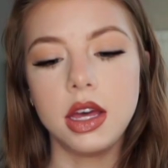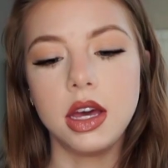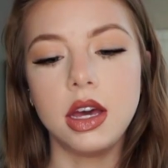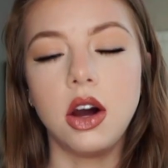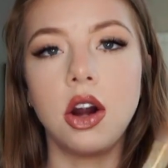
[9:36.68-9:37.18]

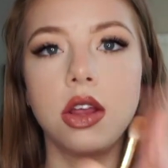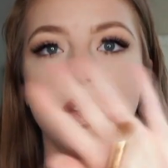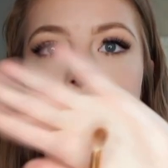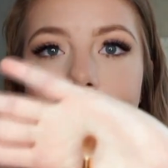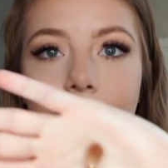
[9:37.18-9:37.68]
the
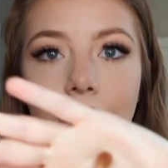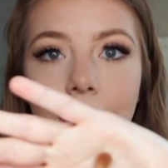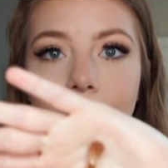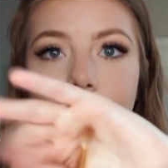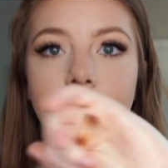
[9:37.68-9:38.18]

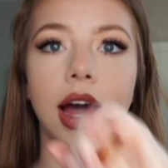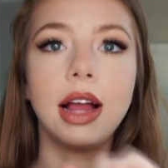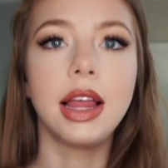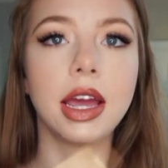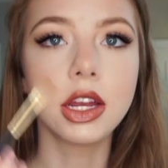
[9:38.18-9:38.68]
R39,
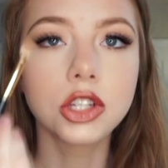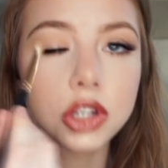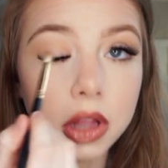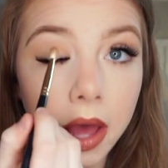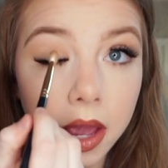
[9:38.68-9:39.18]
I like
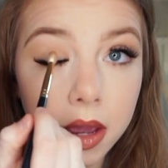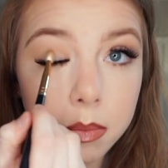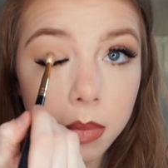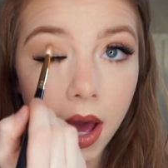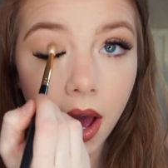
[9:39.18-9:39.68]
to
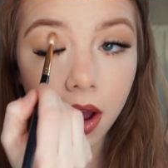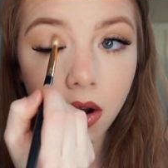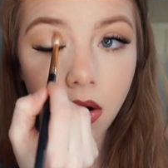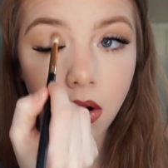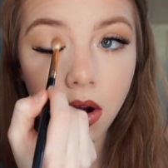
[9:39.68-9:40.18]
like
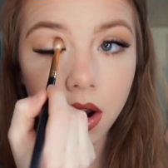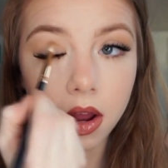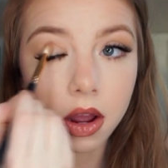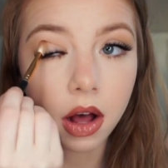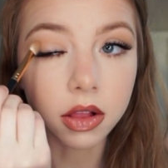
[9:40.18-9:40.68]
pack on
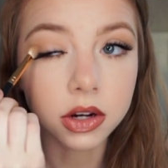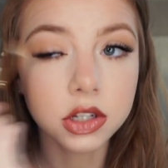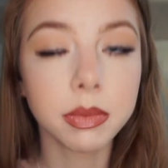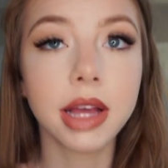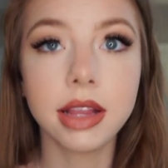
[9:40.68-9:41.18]
color
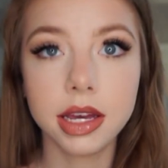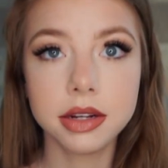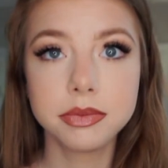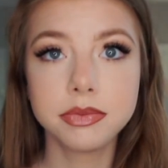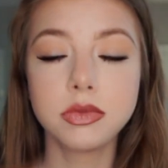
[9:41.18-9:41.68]
to my
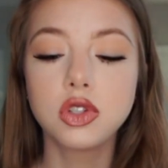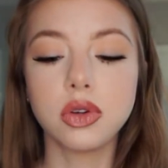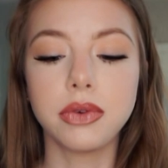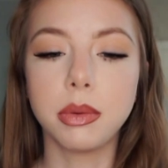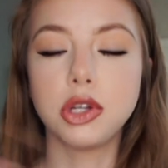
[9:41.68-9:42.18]
lid. So
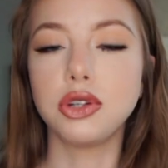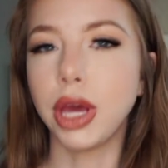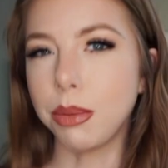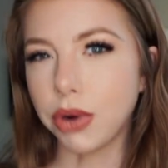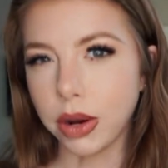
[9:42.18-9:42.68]
So if I'm going to do
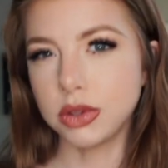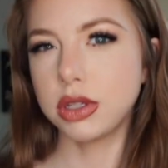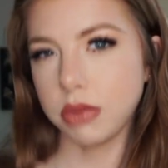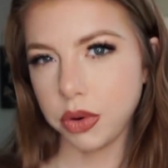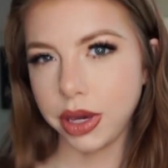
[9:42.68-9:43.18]
like a brown
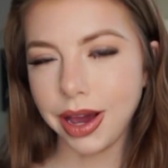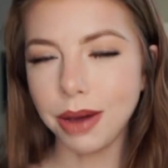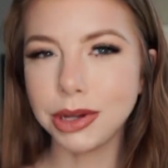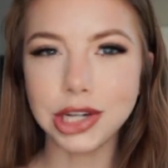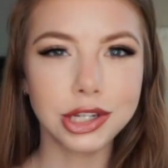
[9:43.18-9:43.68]
smoky
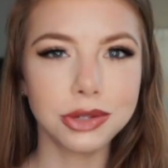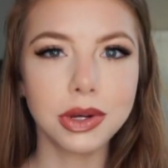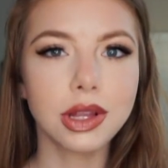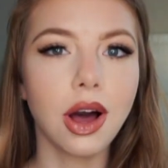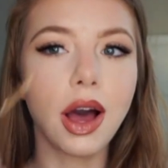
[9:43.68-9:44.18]
eye, which I
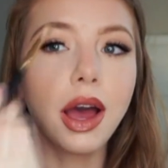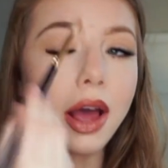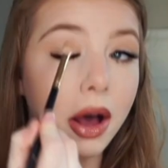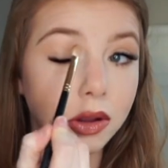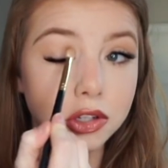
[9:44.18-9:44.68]
do a
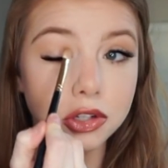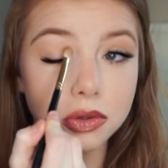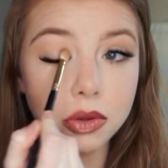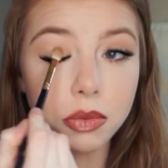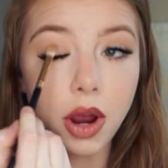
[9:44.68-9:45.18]
lot, I'll
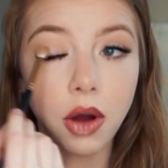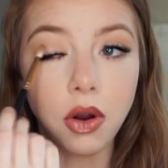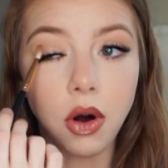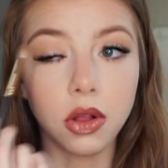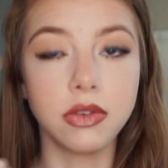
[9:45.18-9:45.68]
do the
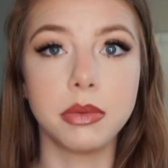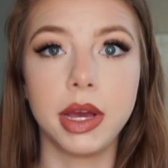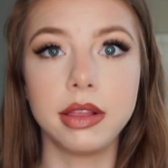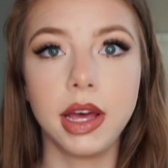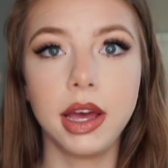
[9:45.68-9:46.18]
brown all over
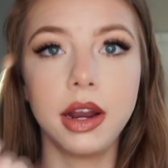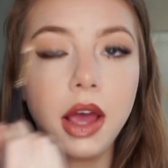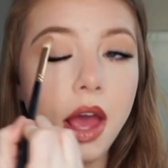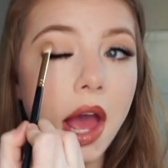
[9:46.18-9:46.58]
my lid.